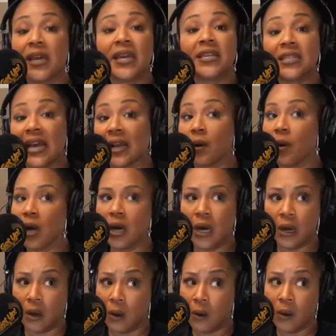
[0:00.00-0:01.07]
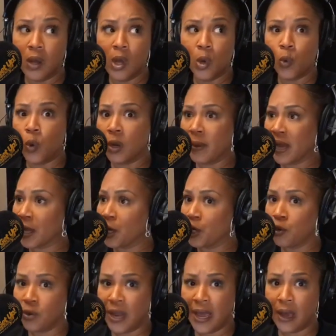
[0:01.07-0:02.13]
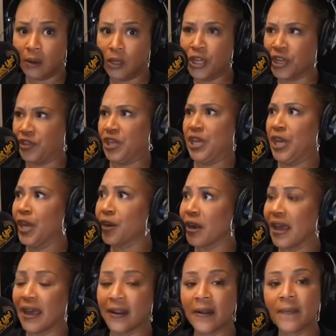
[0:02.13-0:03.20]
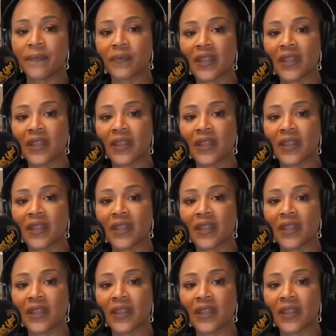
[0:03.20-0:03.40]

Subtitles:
He's not going, uh-oh, what am I going to do now? Look at the internet.